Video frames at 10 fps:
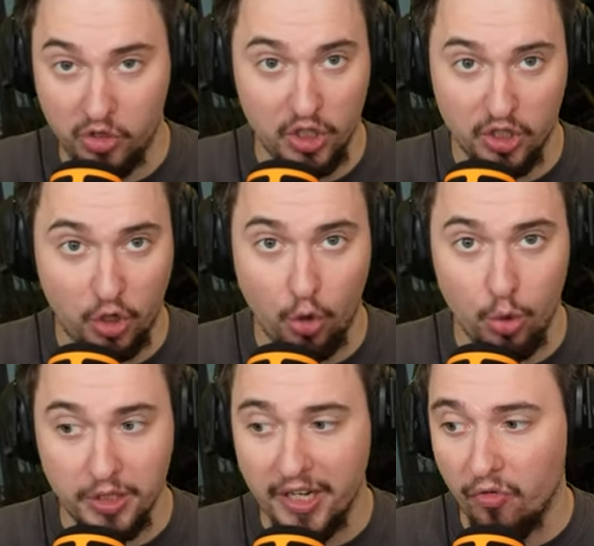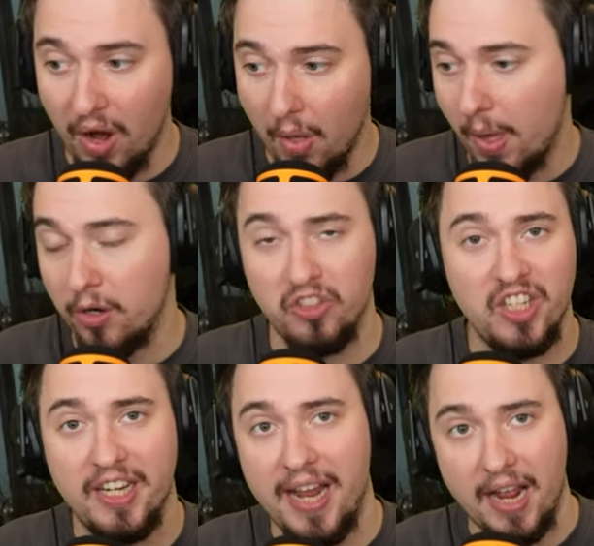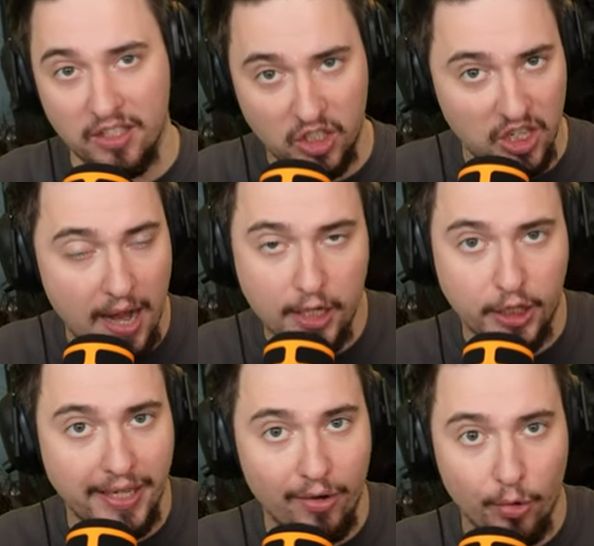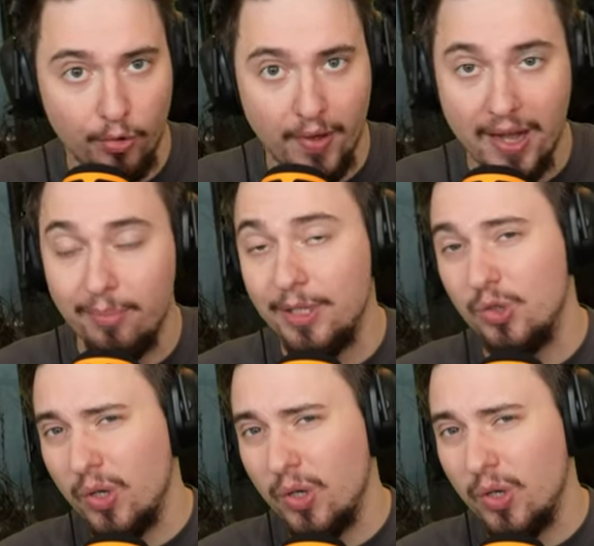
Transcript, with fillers: just cruising around our city and slashing a lot of enemies.